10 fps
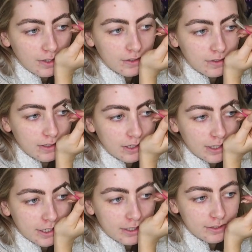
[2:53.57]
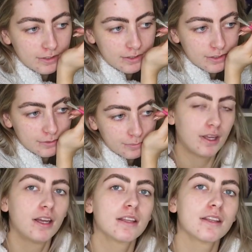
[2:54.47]
on clients.
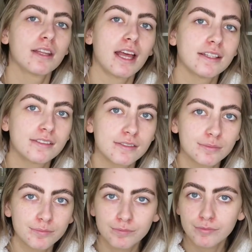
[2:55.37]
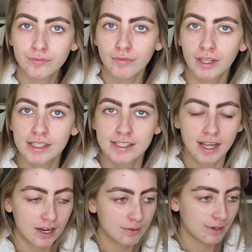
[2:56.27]
That is the
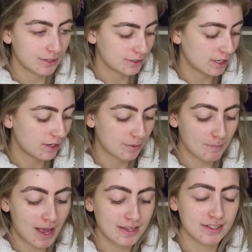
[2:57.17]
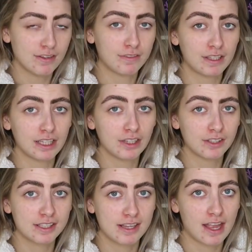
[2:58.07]
eyebrows. They look massive and they look
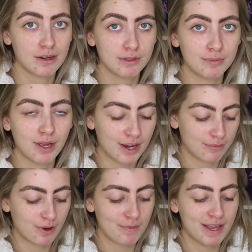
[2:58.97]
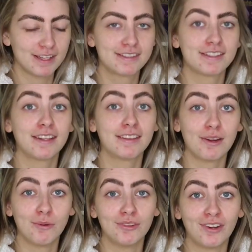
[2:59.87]
scary, but I promise they
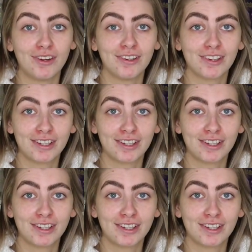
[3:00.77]
will not look